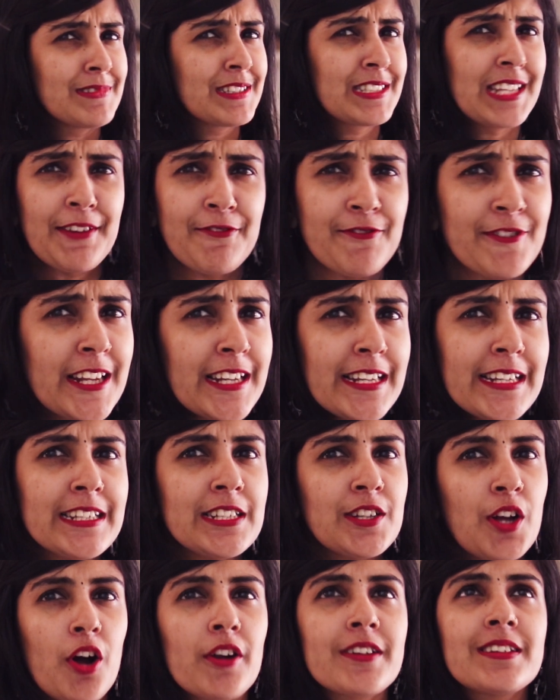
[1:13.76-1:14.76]

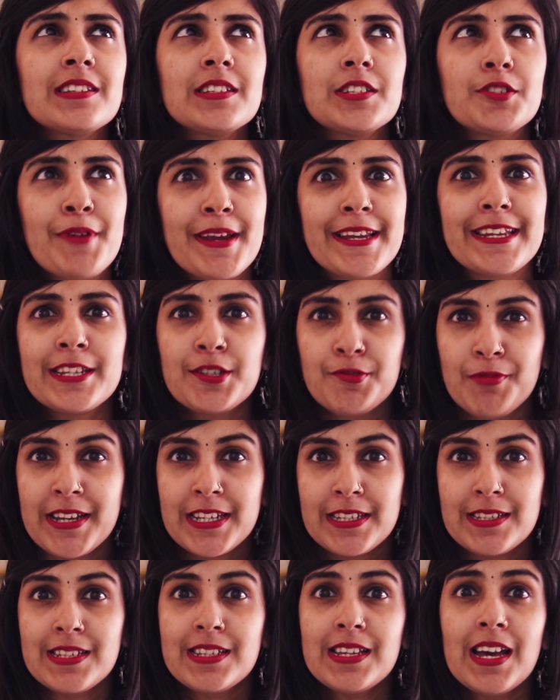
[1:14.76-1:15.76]
definitely not
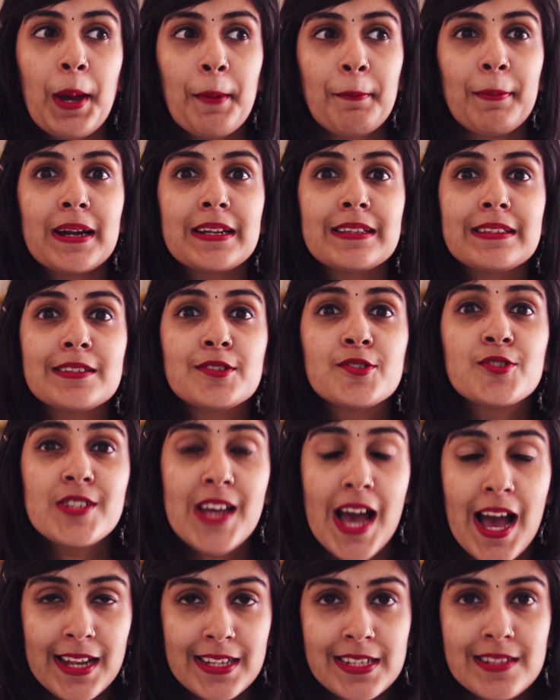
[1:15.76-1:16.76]
2020. But this
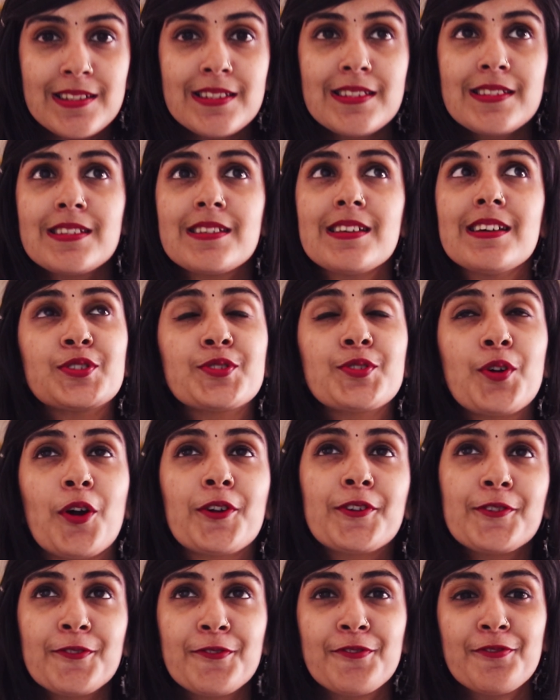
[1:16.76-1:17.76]
challenge
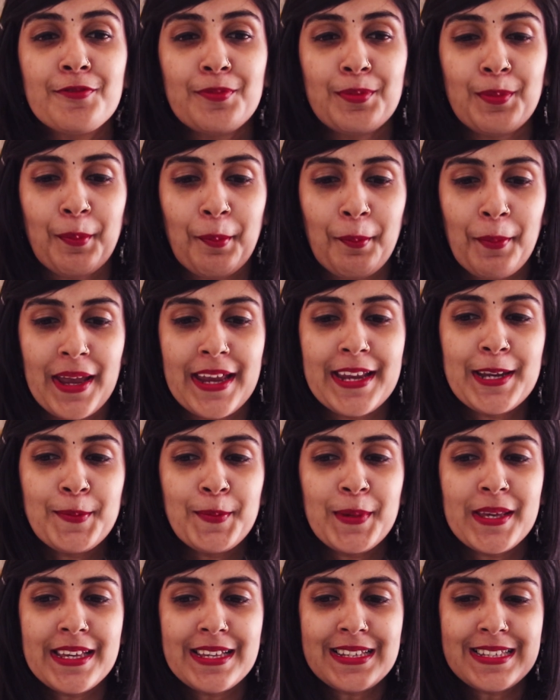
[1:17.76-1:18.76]
sort of made
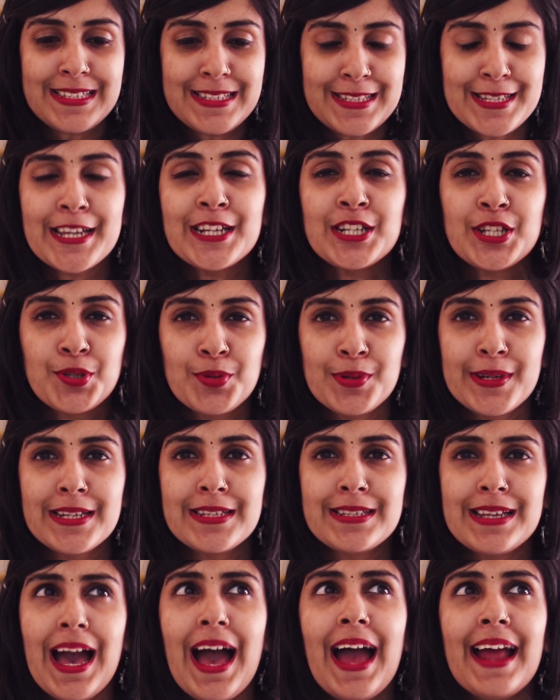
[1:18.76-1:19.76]
me stick to
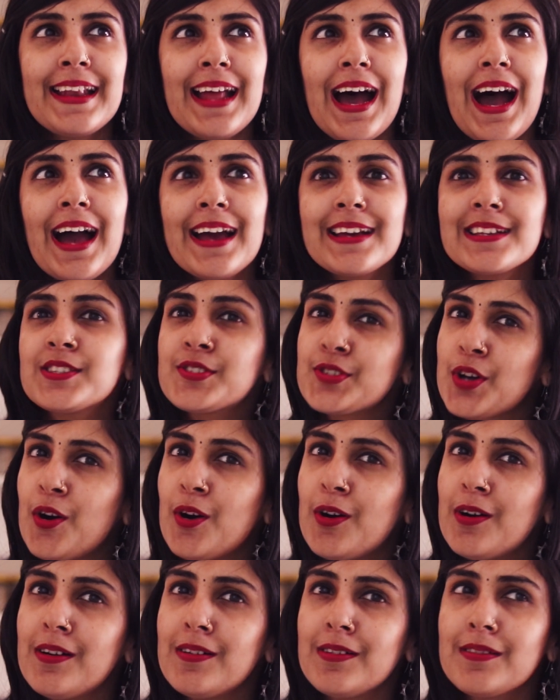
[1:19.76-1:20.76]
it, and I
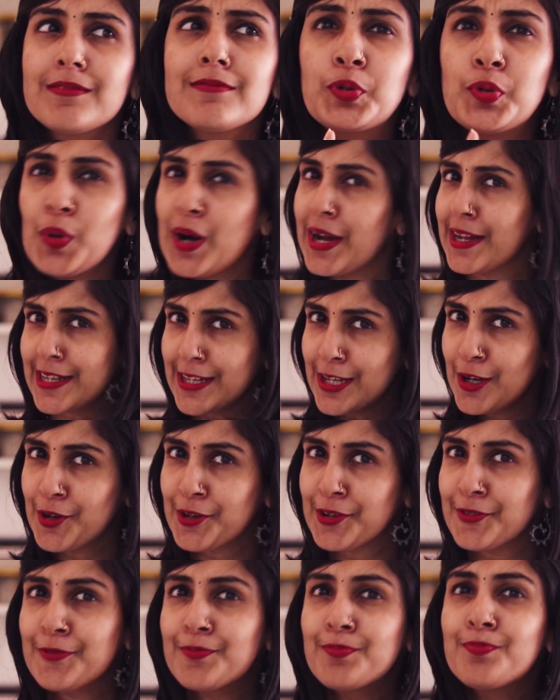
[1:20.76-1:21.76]
saw quite a
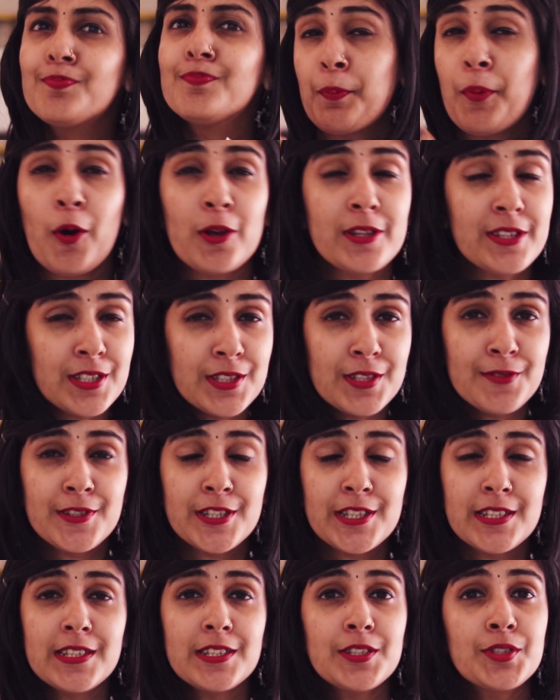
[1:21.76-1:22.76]
lot of
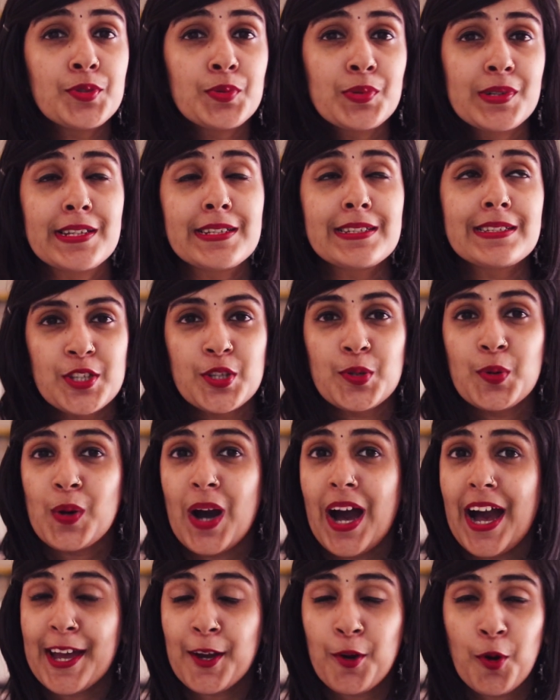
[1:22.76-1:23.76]
positivity to it. So
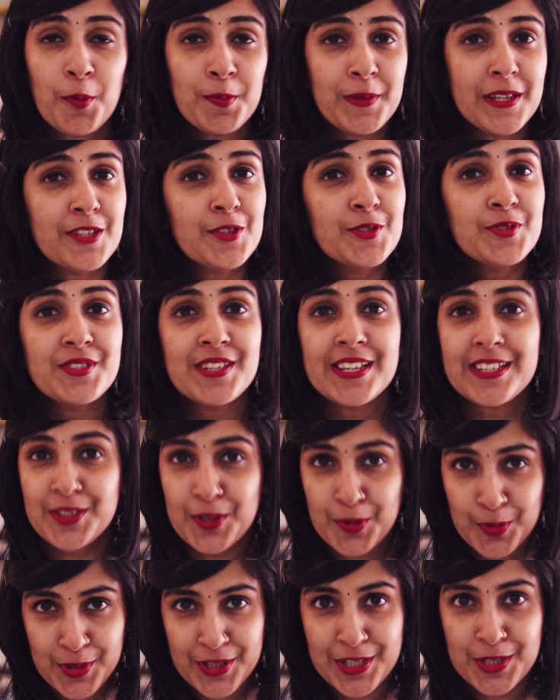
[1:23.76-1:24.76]
I hope that you stick
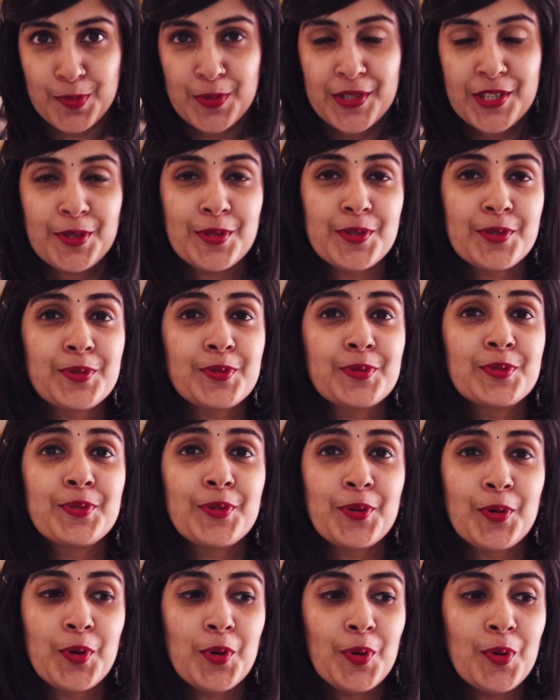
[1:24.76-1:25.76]
through this video to
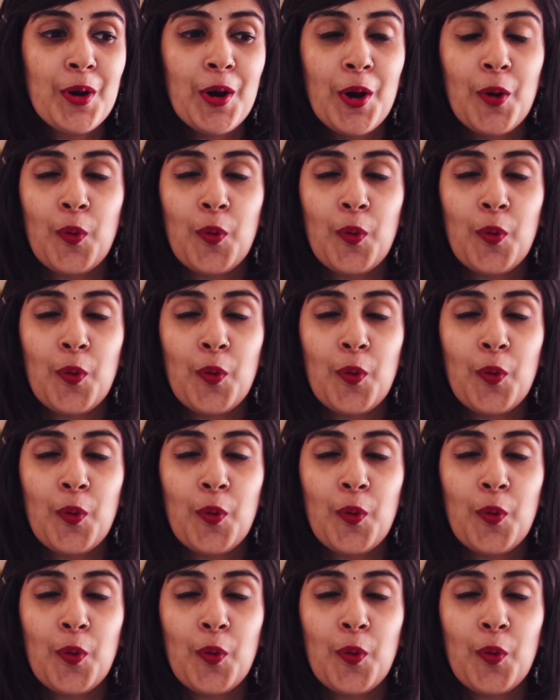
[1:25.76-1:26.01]
know